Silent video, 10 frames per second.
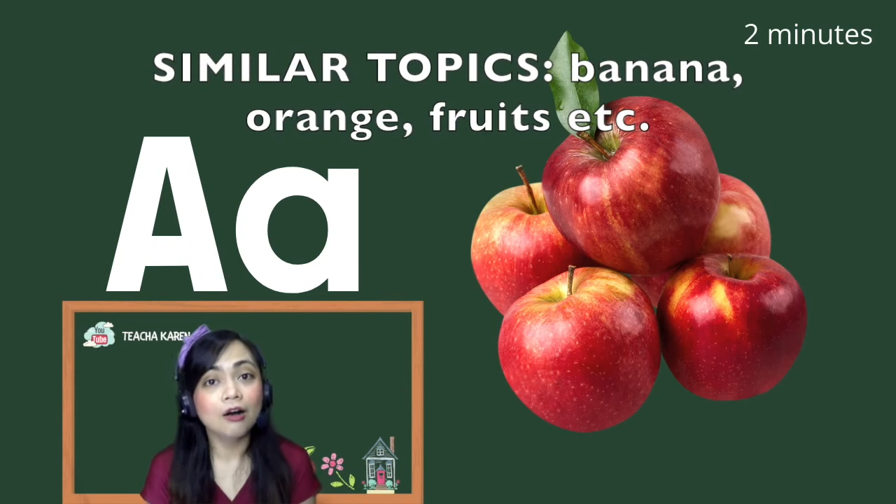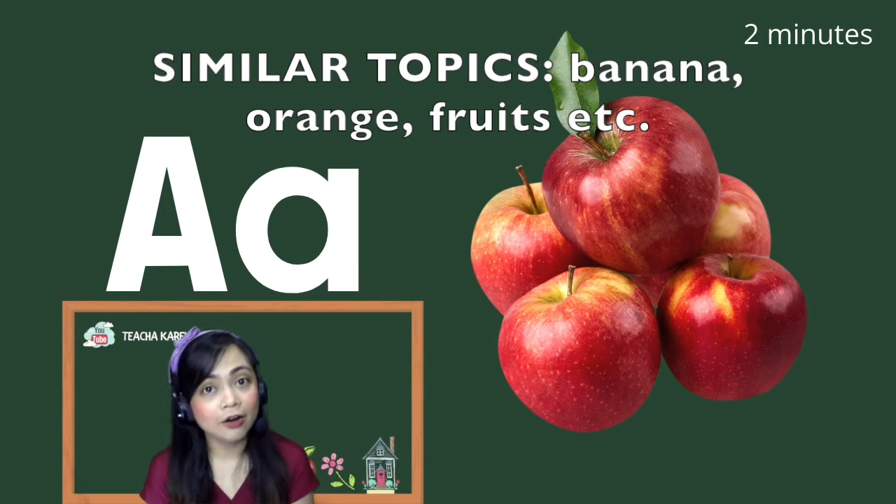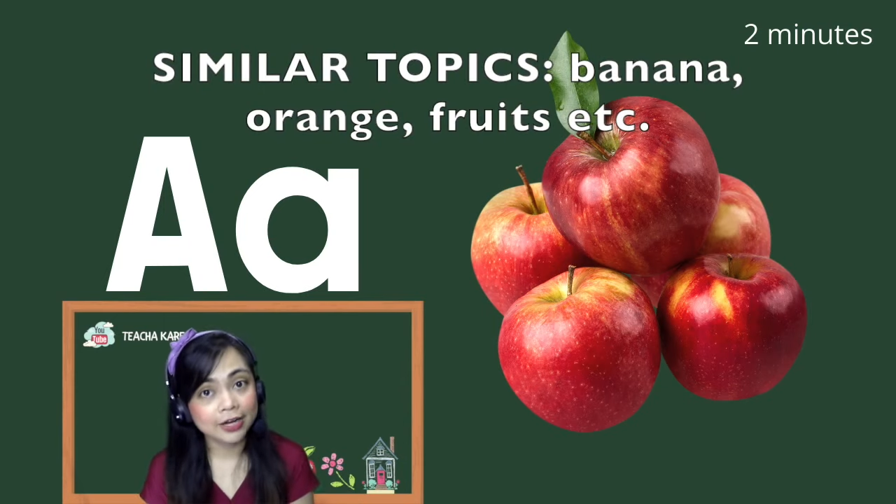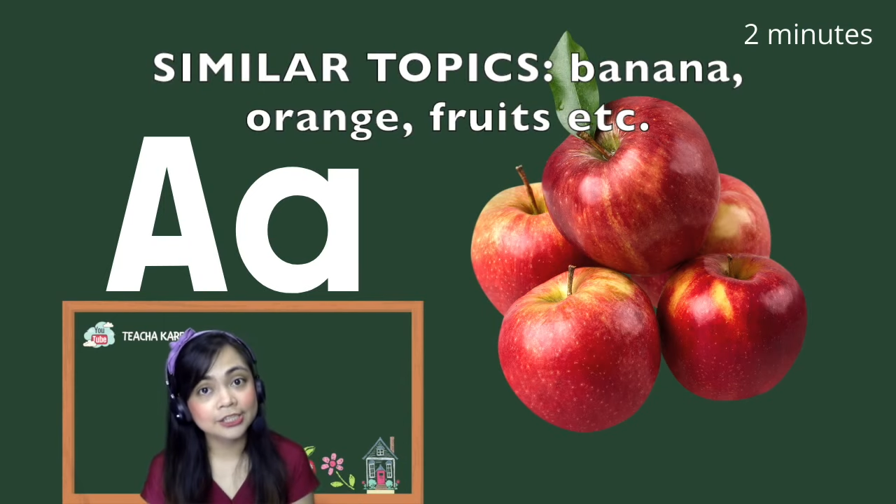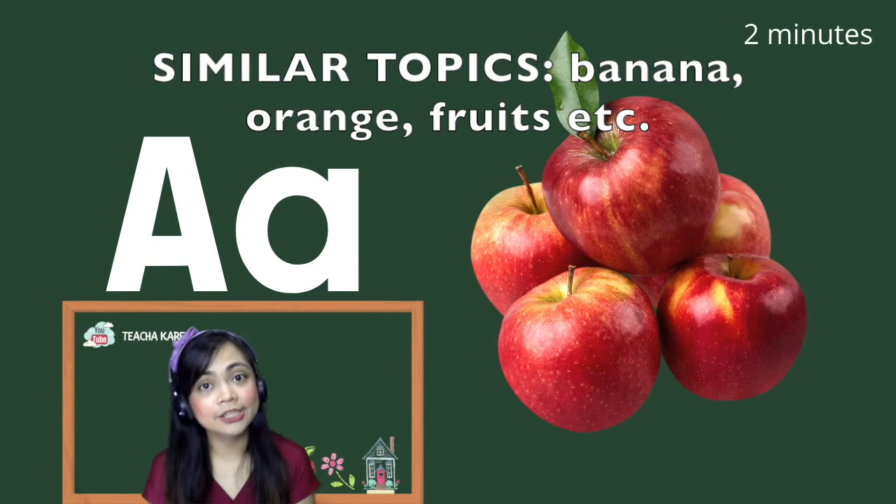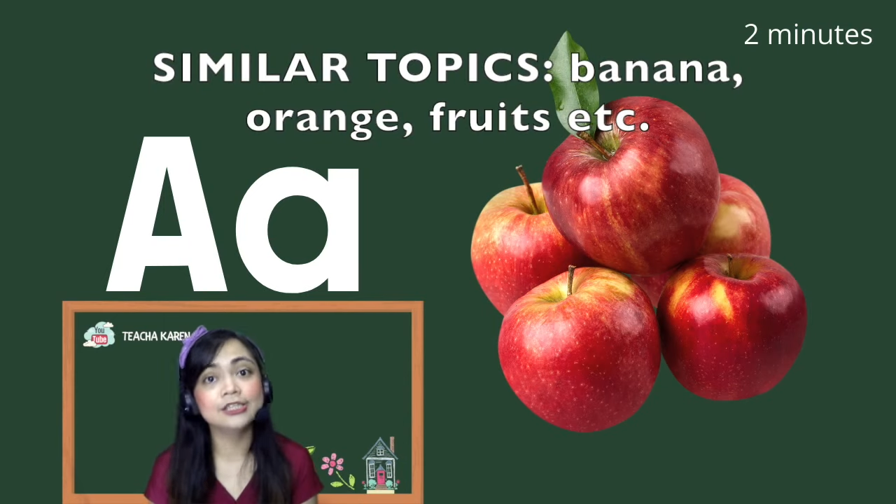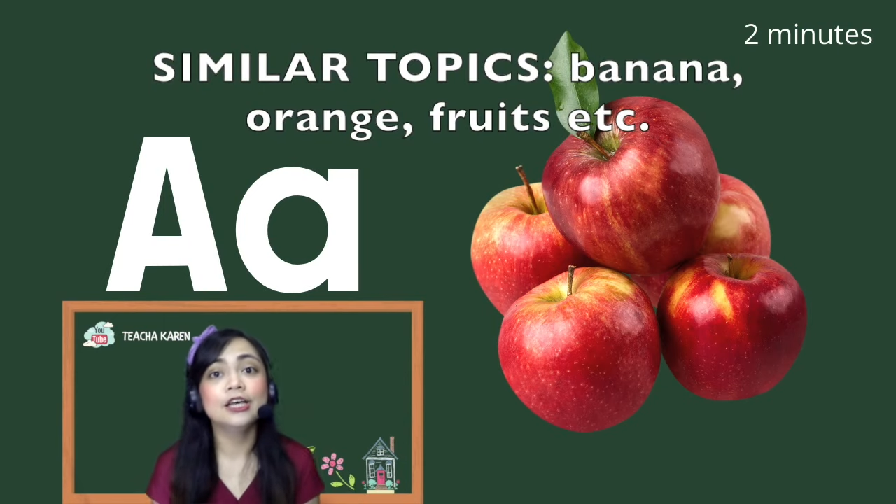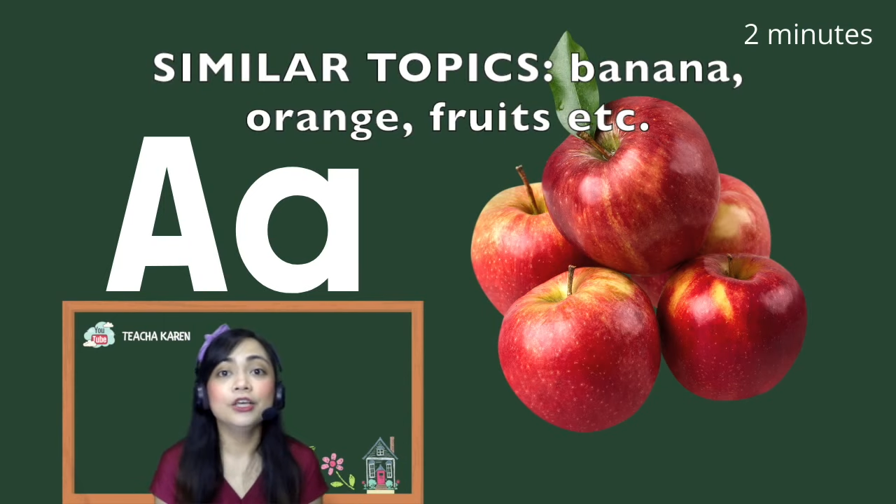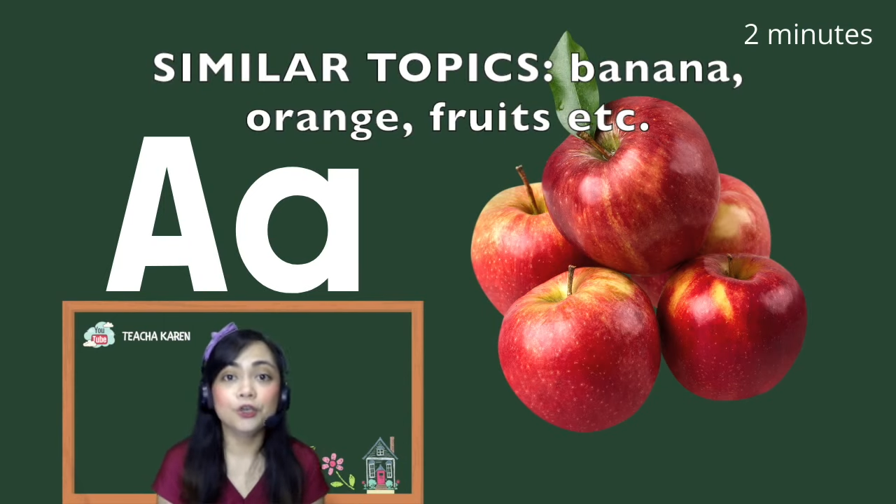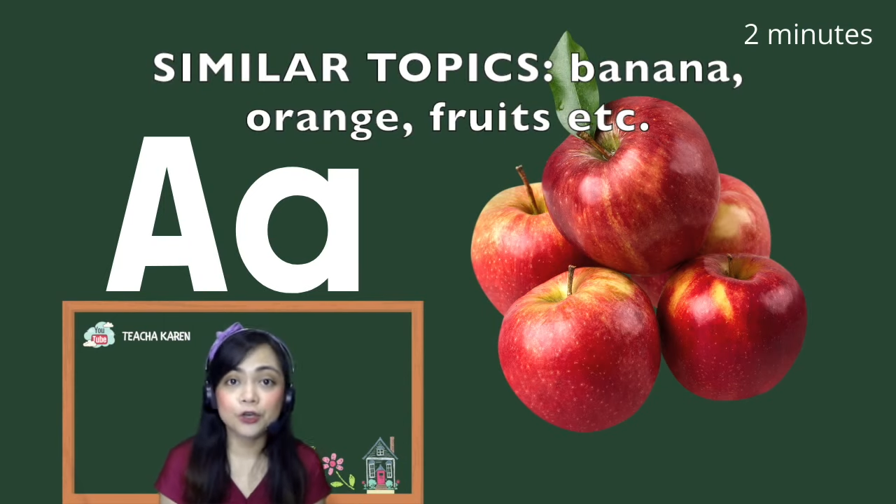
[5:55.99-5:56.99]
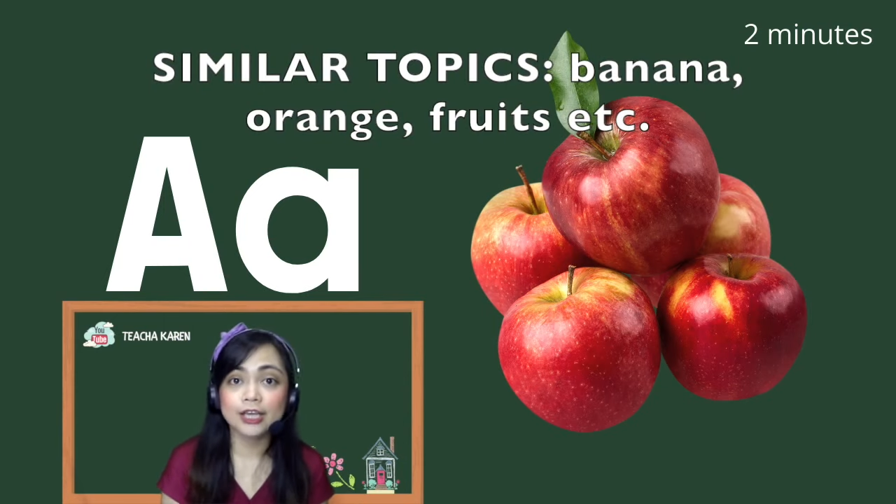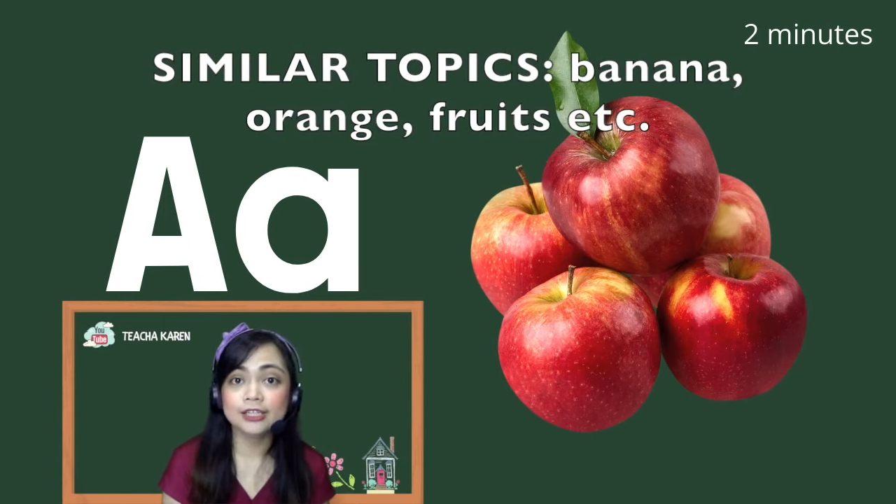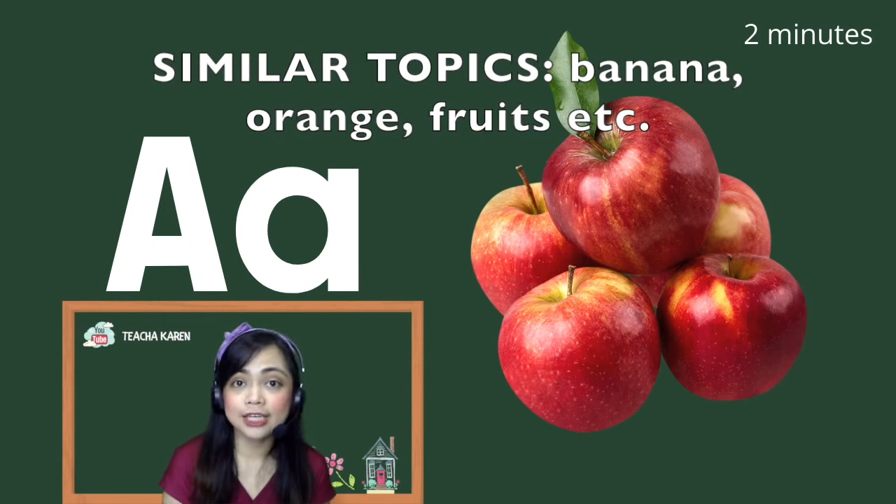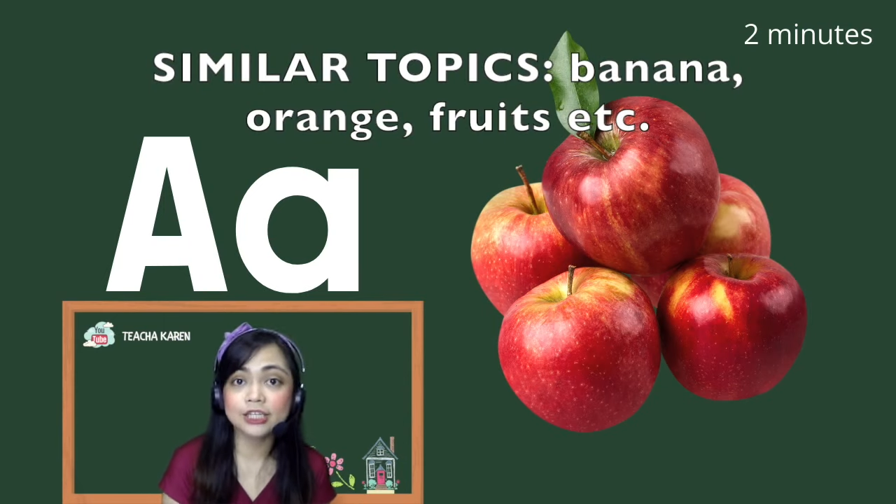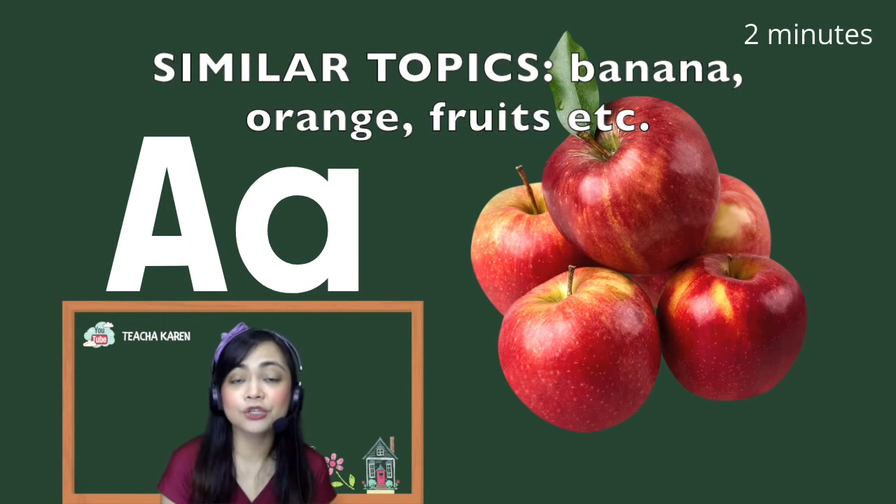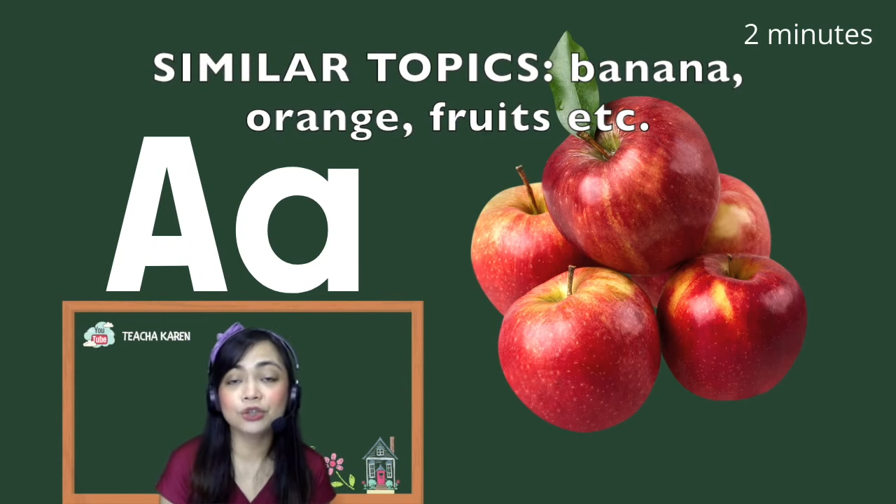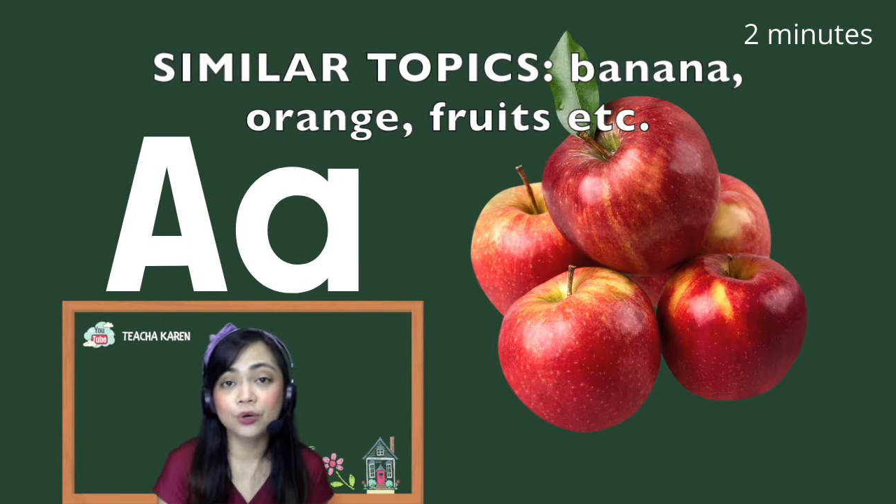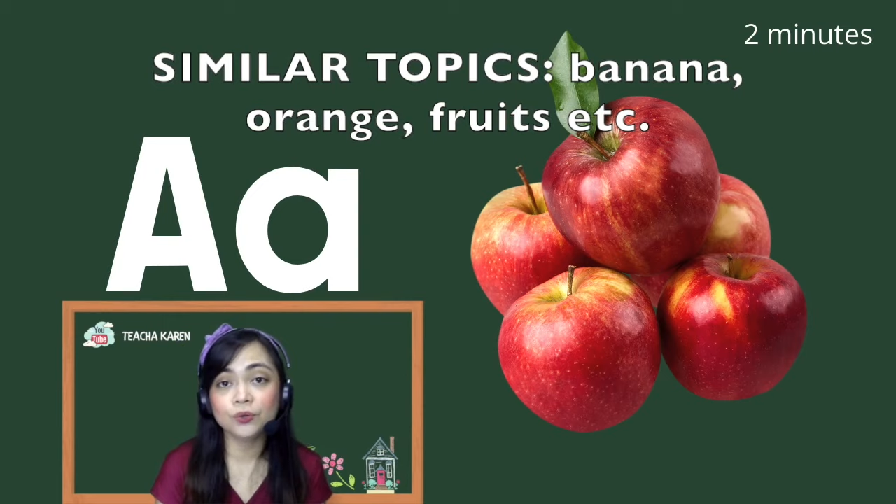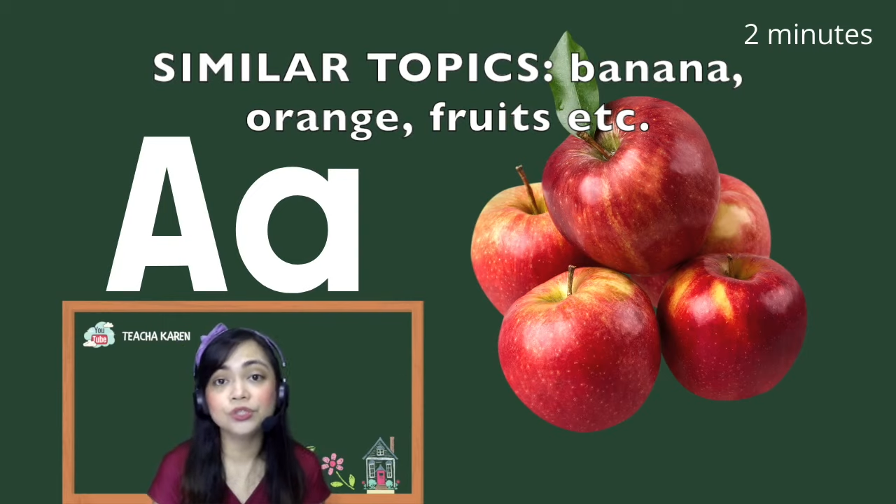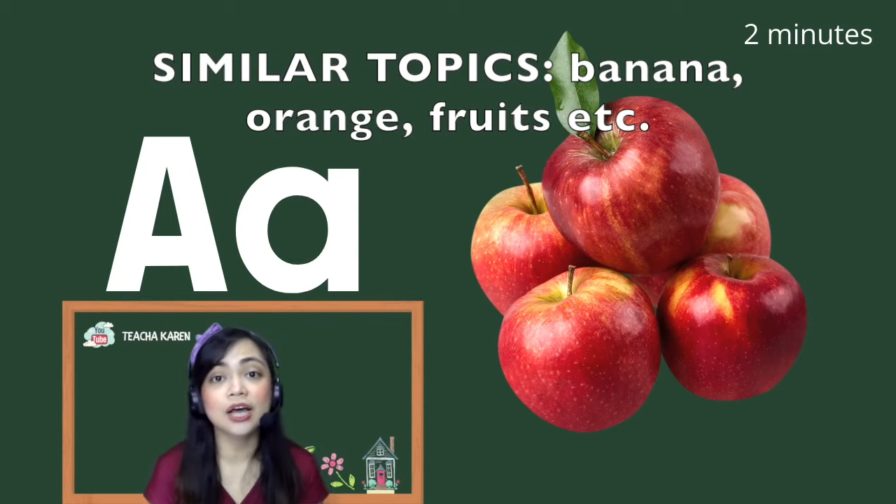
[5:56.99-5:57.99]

oranges, you can teach those